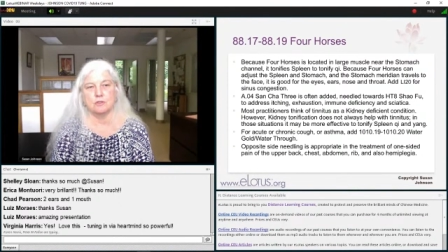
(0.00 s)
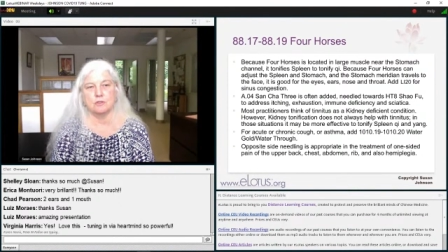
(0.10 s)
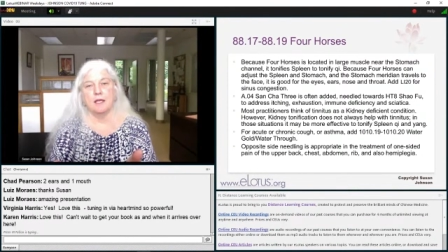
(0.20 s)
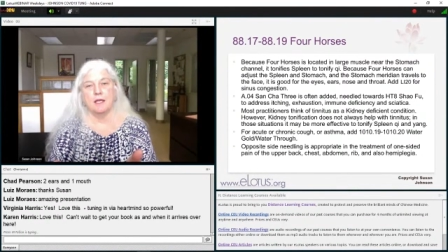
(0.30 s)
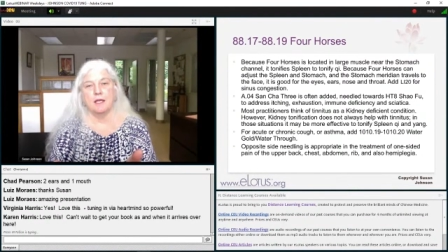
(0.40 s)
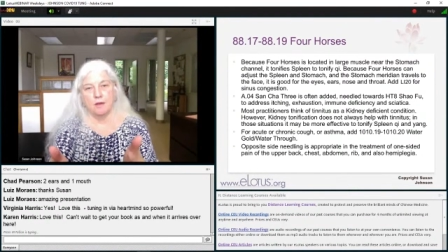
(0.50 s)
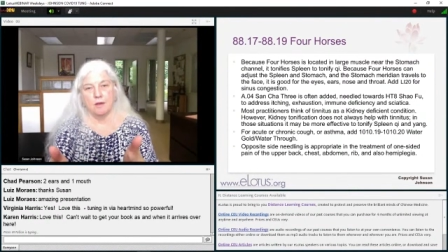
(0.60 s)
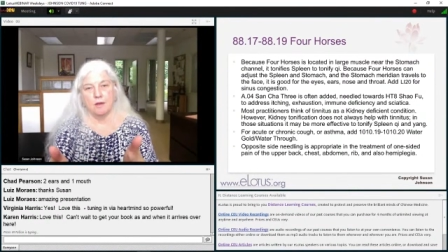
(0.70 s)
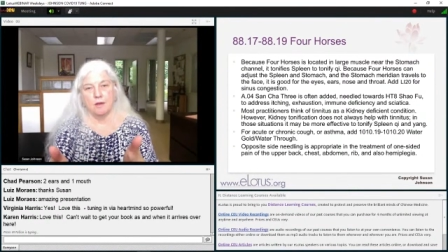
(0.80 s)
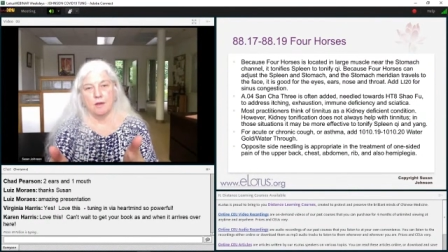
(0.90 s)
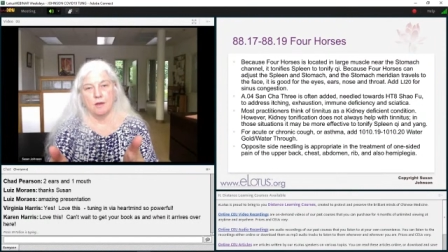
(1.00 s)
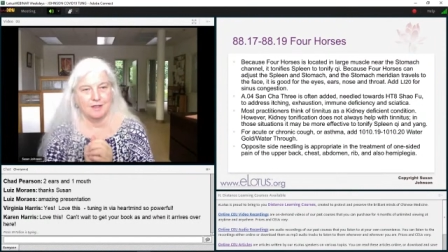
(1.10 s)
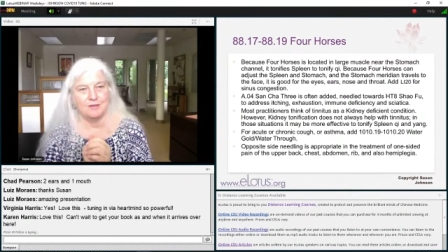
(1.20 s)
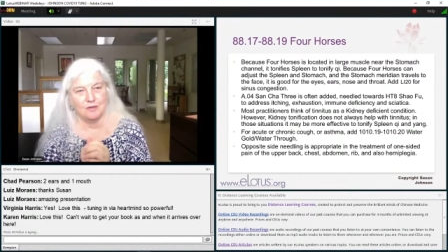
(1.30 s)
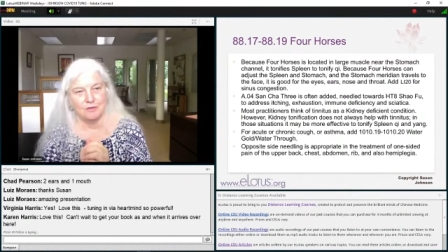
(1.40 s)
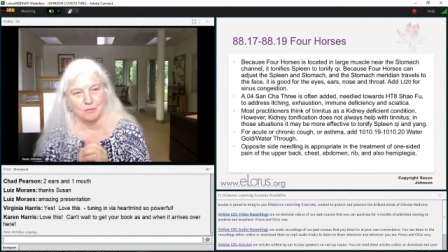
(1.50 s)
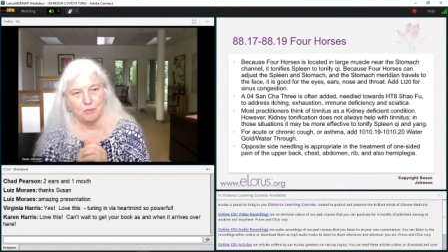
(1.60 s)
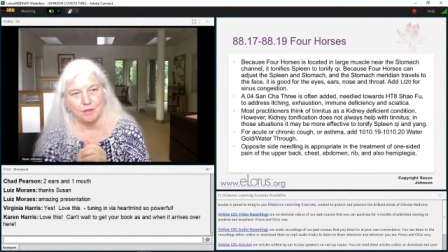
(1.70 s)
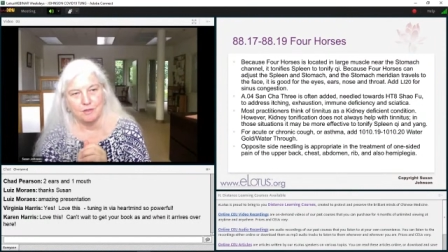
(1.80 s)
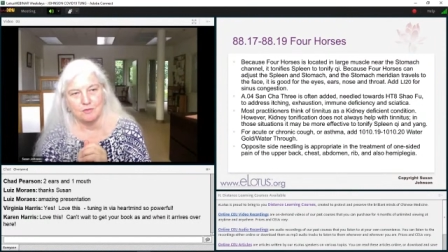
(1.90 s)
after you've studied Dong's
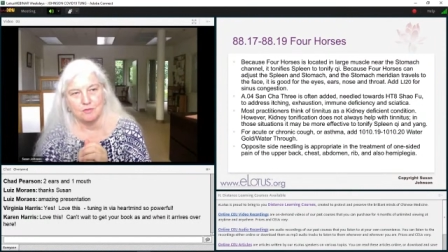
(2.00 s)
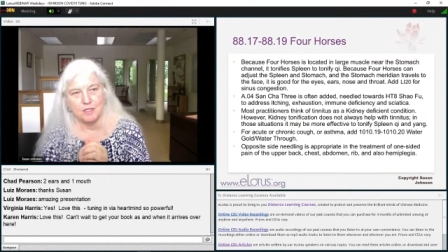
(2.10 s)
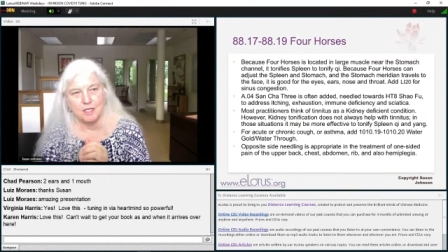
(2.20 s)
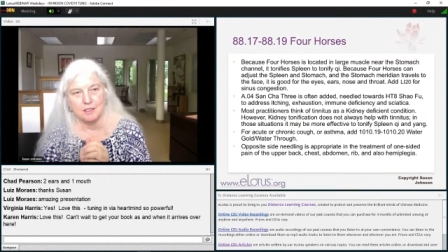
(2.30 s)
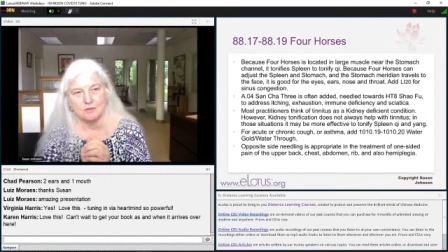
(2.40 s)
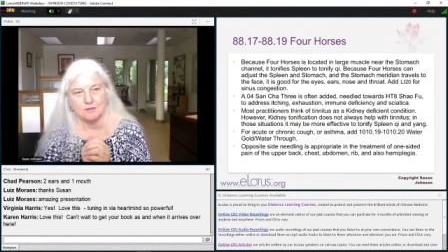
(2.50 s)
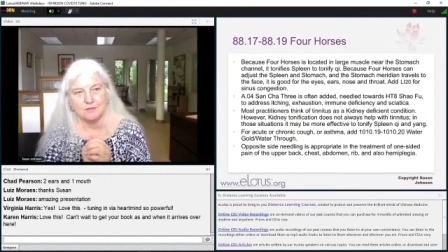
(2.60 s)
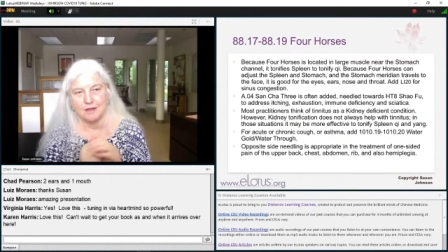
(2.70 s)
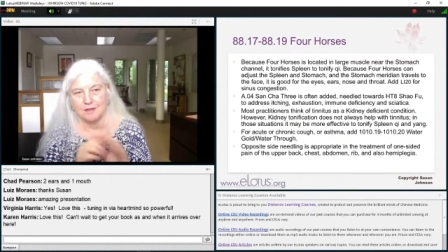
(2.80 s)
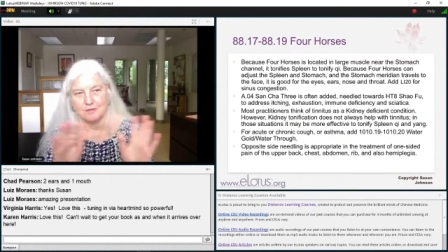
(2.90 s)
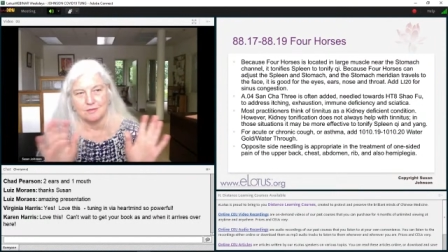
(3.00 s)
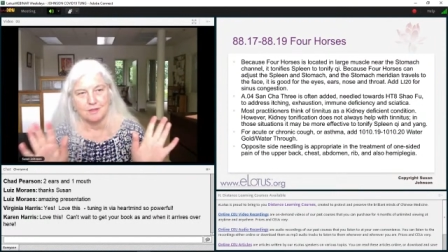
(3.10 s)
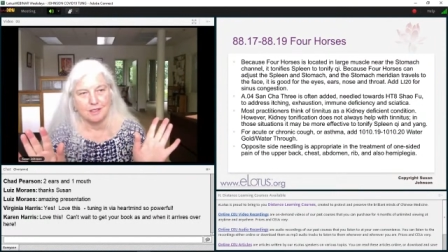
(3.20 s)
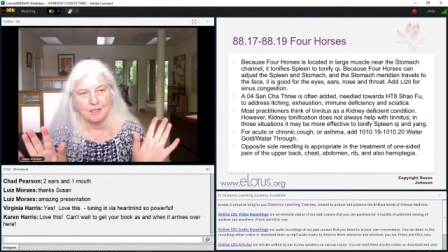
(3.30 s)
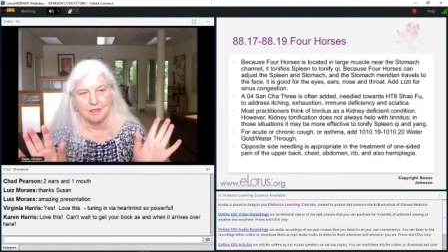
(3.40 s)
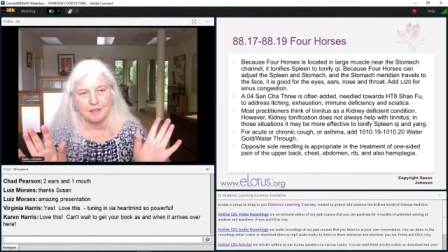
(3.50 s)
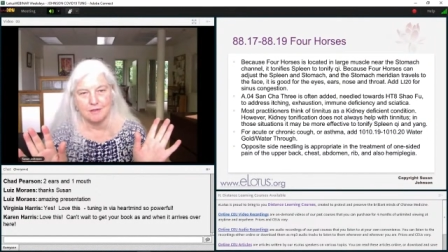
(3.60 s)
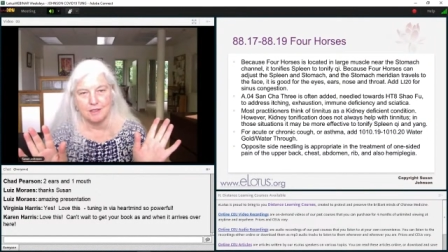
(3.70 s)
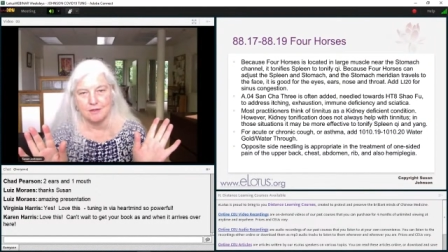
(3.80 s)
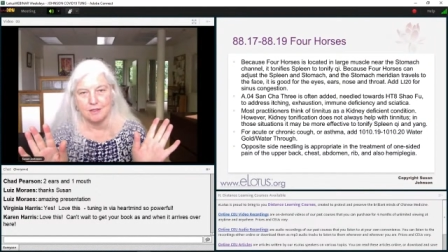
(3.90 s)
points, you can't just not study
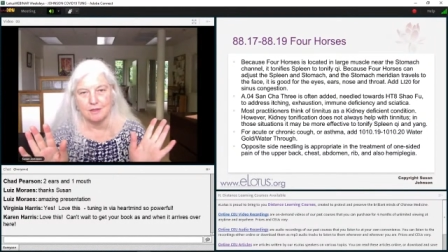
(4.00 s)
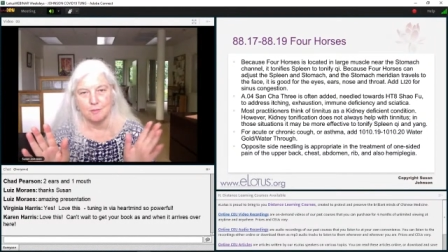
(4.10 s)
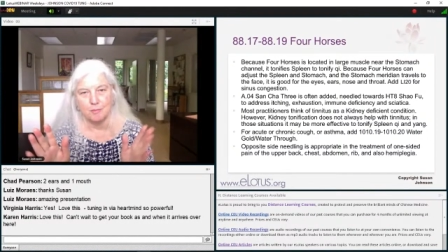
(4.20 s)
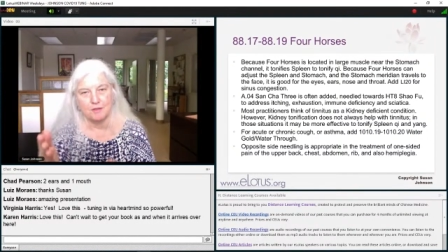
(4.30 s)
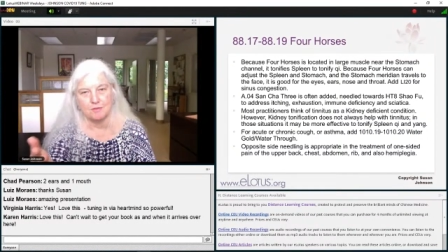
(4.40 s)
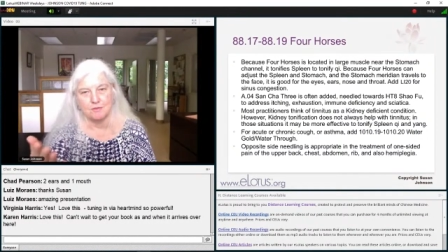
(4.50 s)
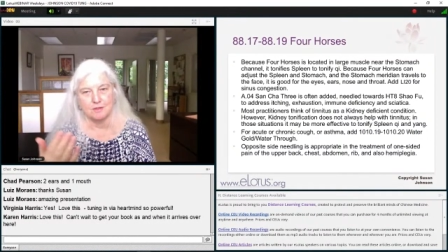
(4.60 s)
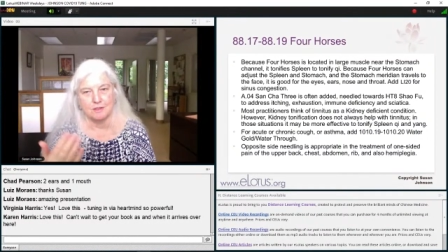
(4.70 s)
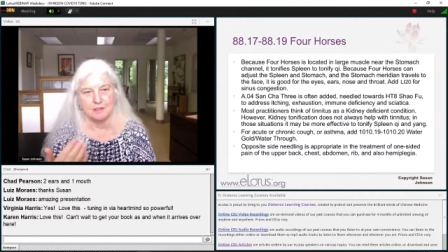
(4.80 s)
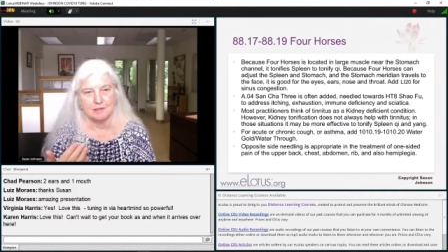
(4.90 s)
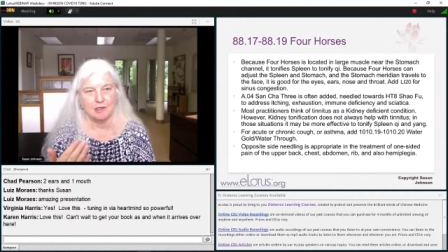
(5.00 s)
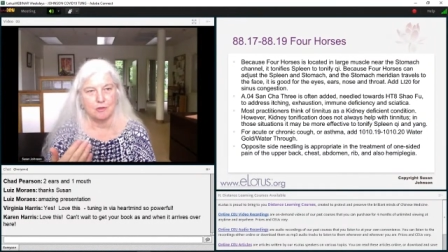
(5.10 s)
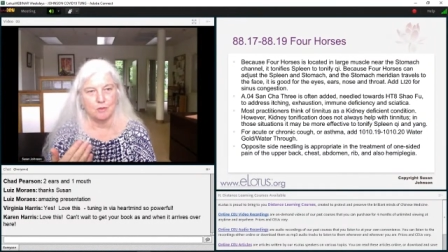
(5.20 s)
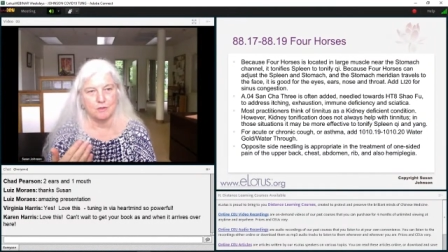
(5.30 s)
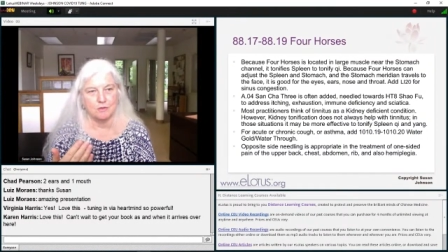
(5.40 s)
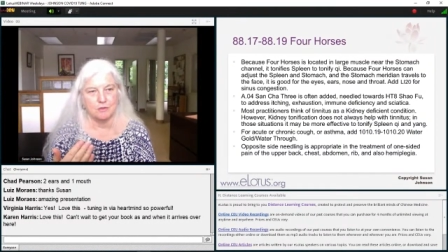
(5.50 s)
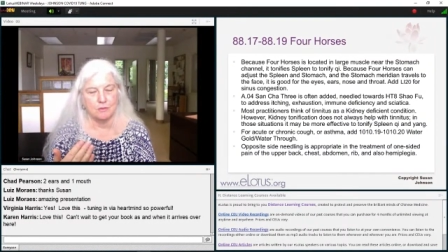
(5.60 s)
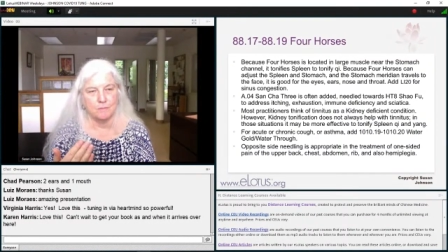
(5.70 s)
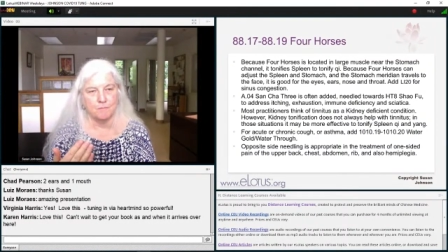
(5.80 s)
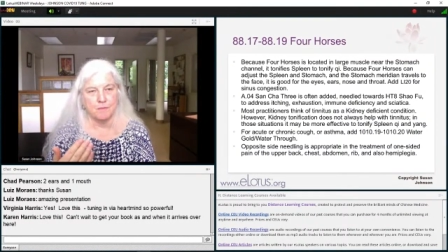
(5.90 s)
and then think the patient's going to tell you what to
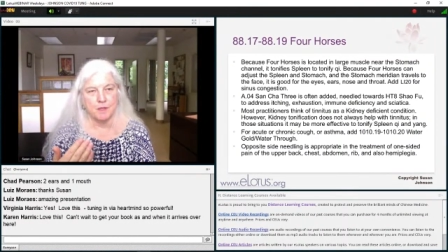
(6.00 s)
do.